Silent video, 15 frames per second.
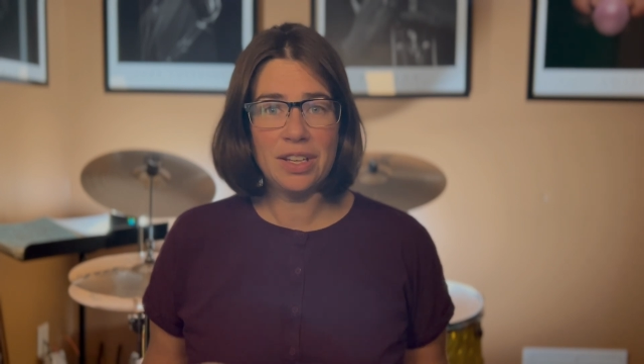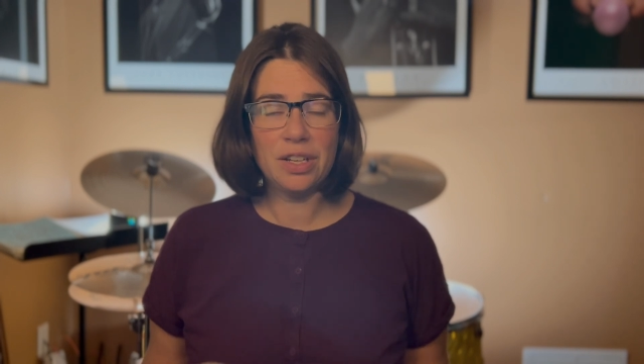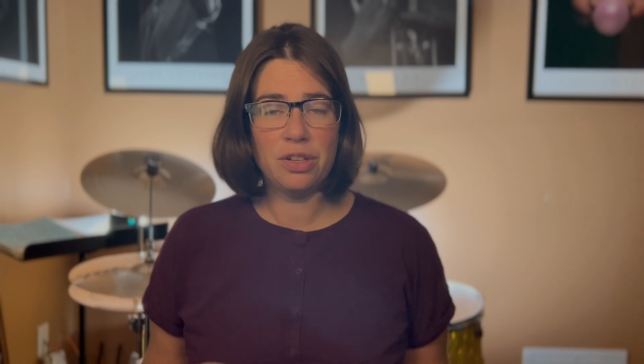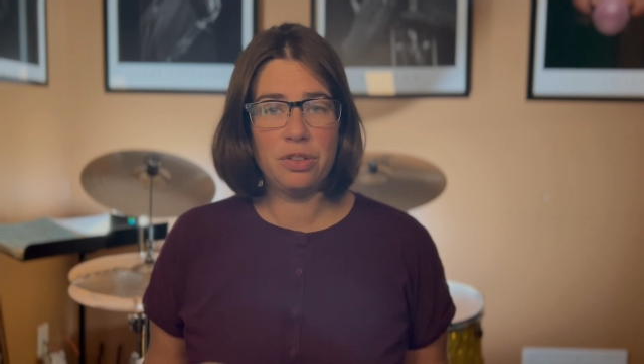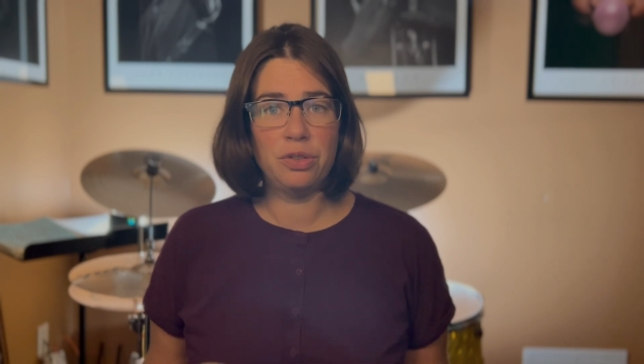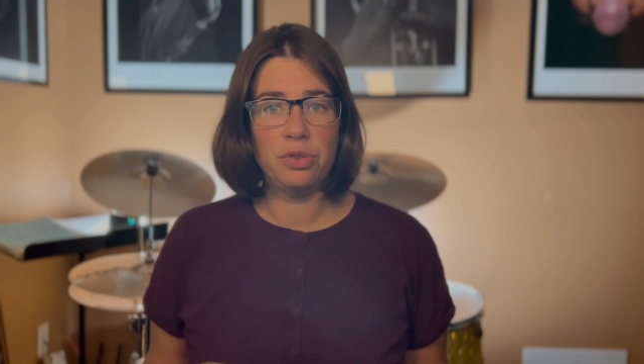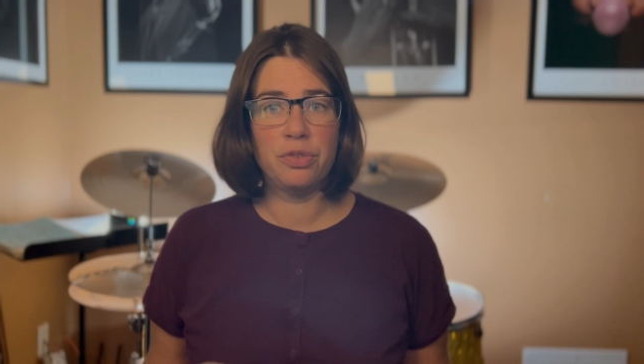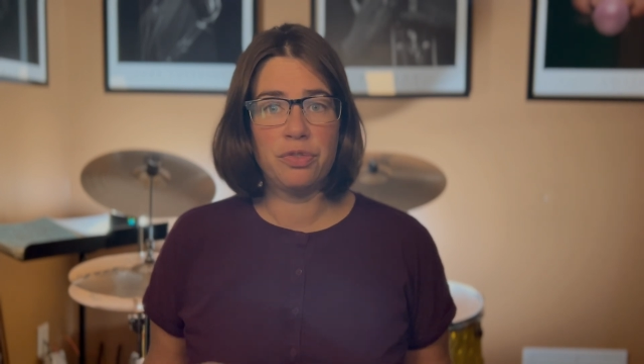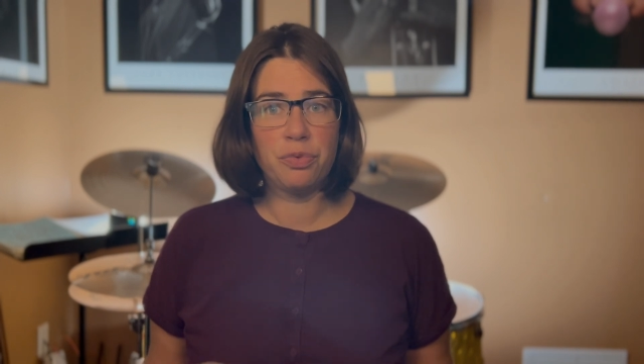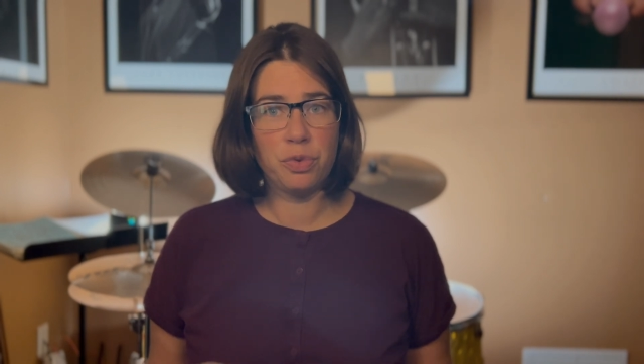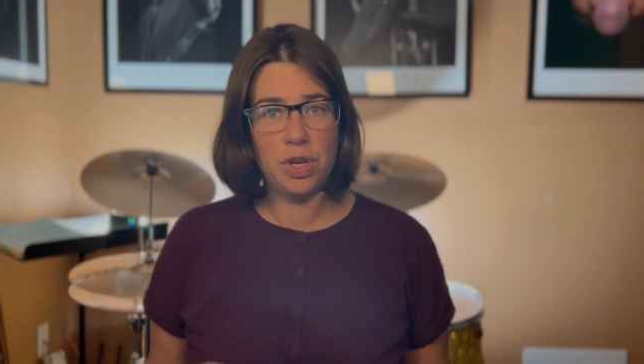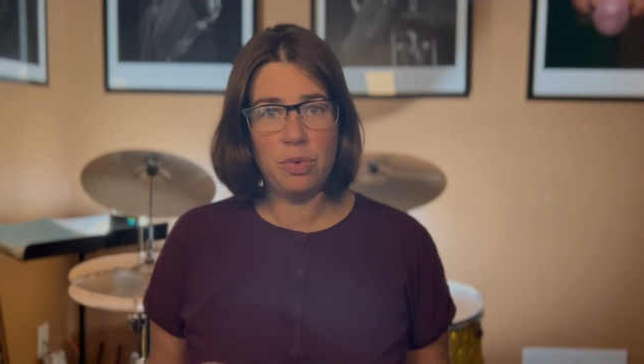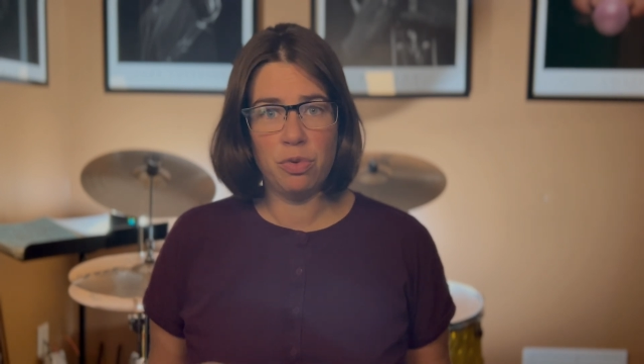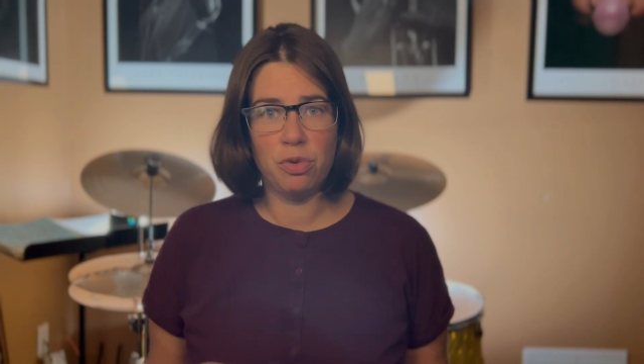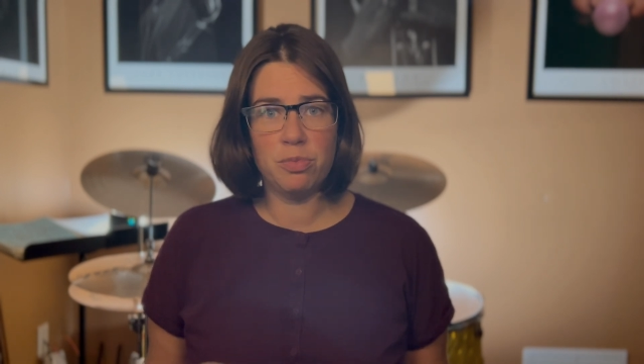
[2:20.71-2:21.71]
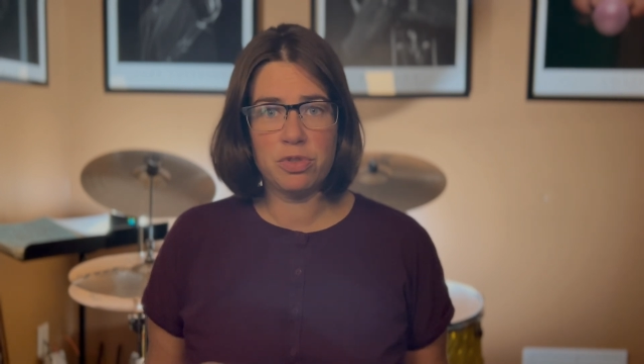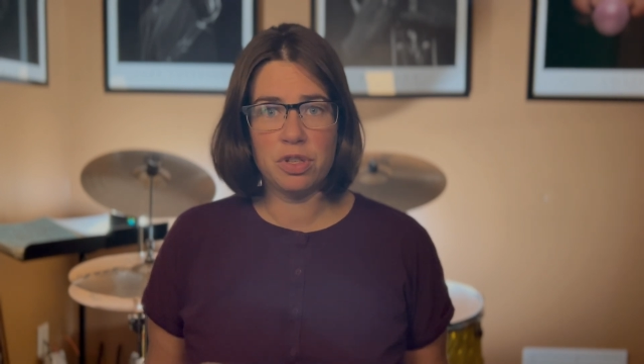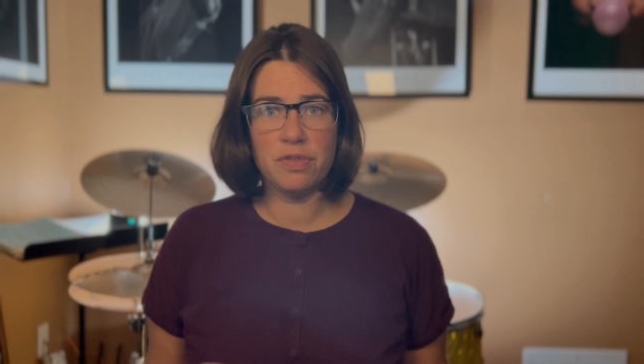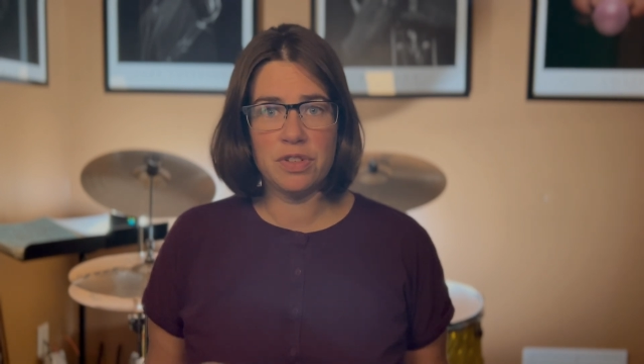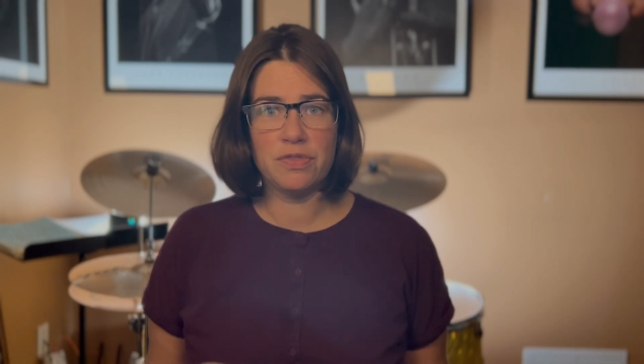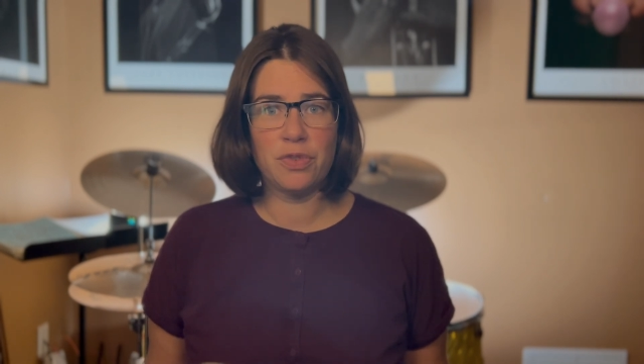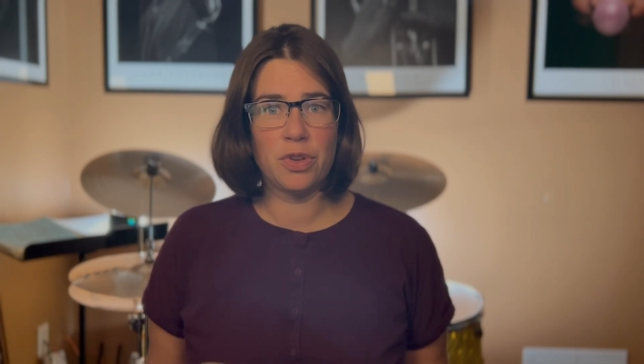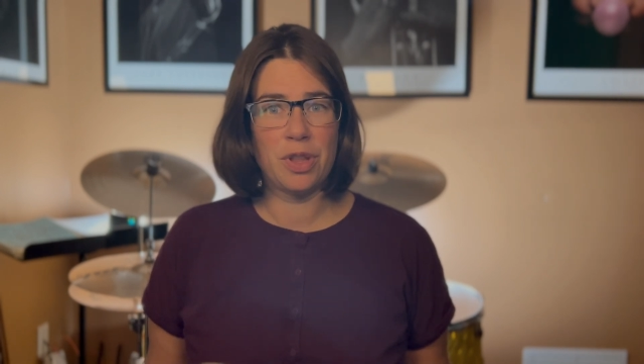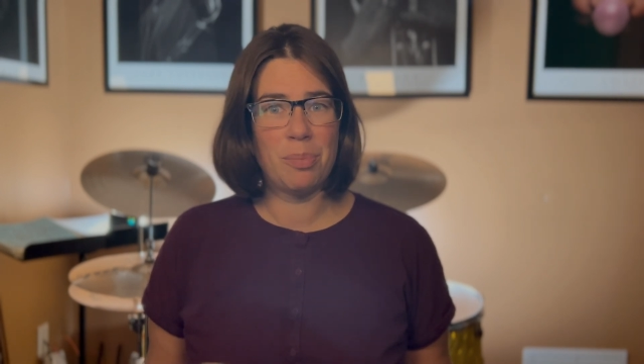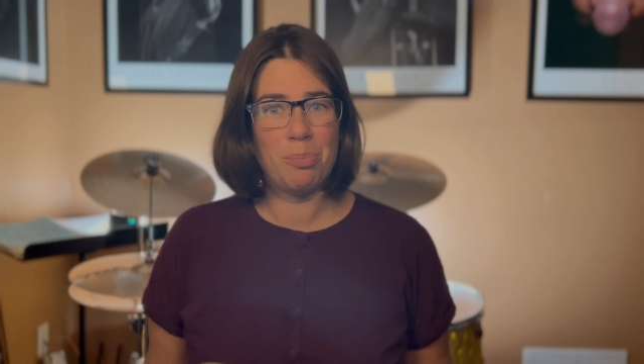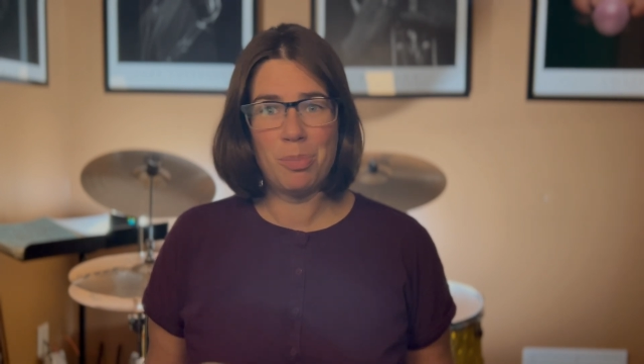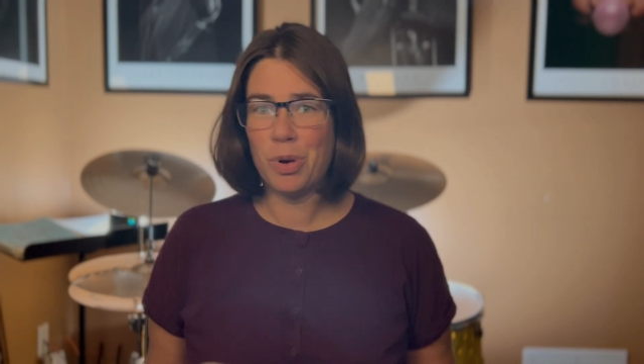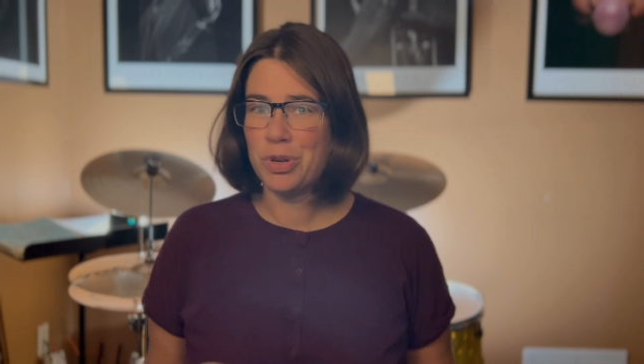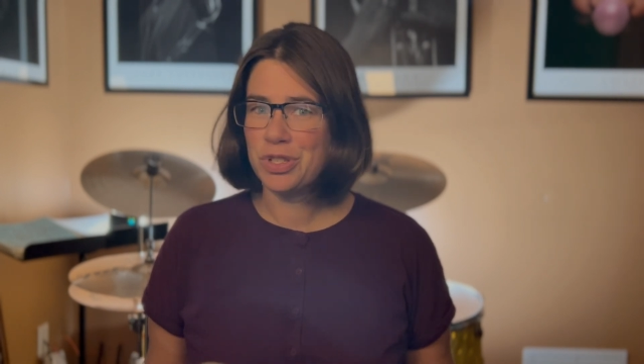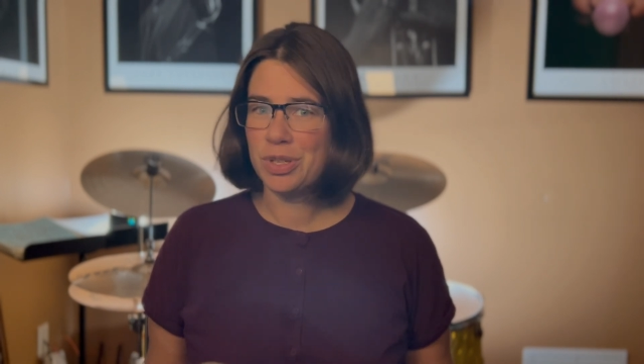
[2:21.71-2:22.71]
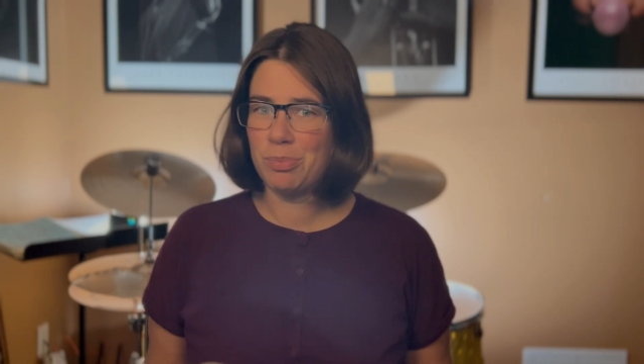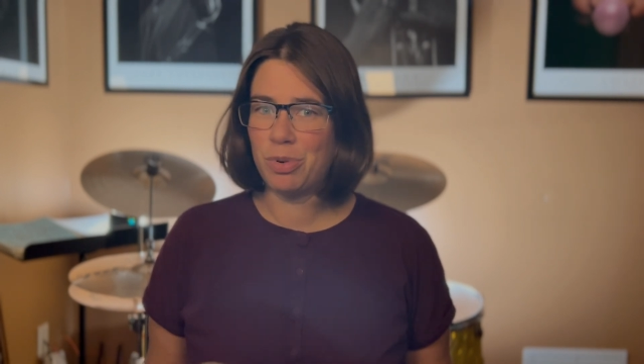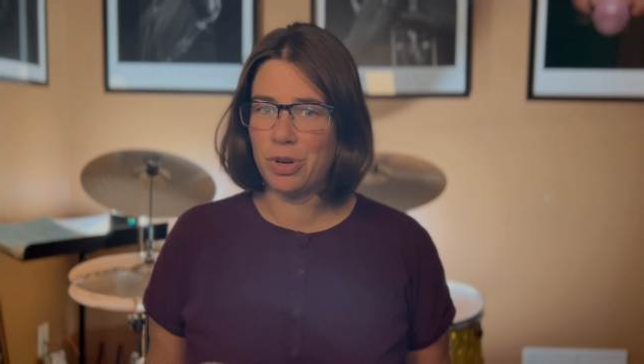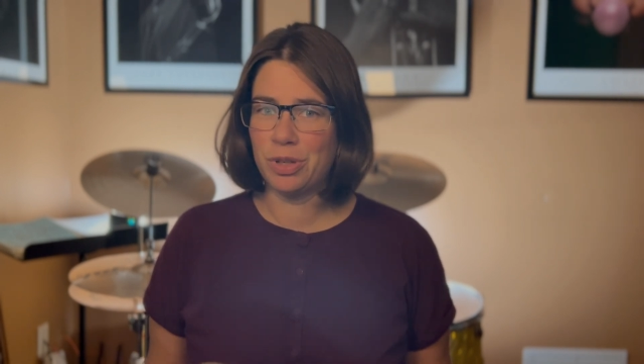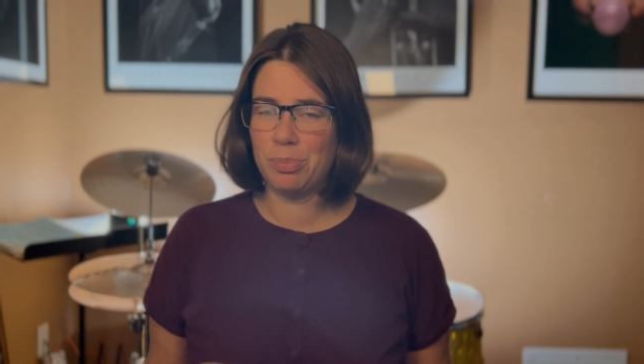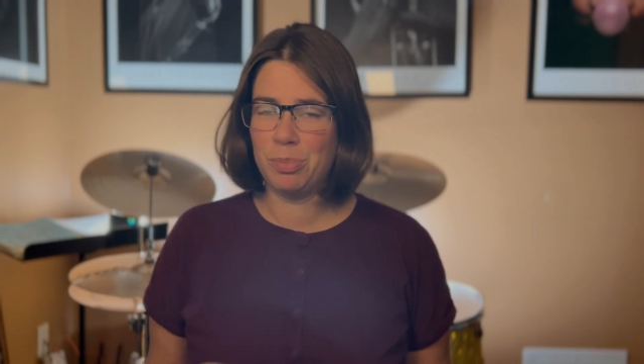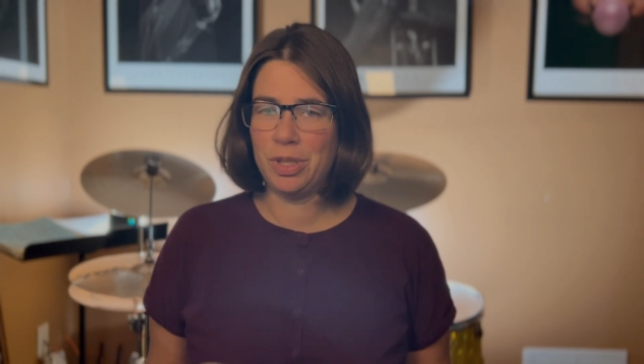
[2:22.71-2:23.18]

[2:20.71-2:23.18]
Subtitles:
include free room service for the most important